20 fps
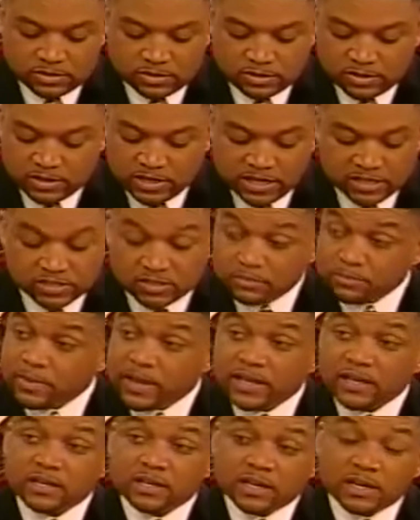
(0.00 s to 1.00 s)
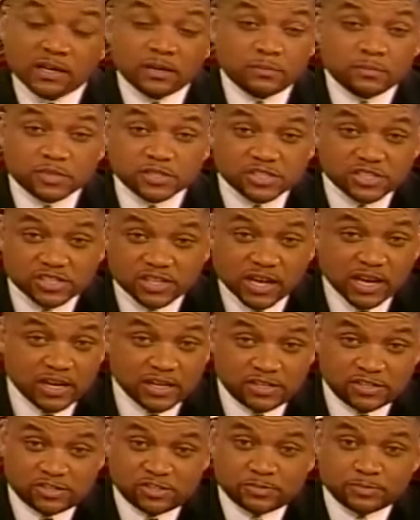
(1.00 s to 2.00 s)
doesn't make any
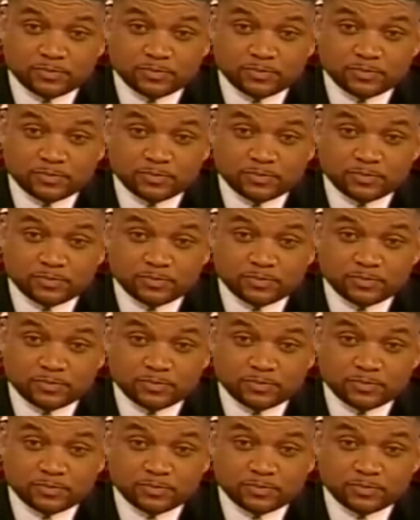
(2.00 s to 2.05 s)
mistakes.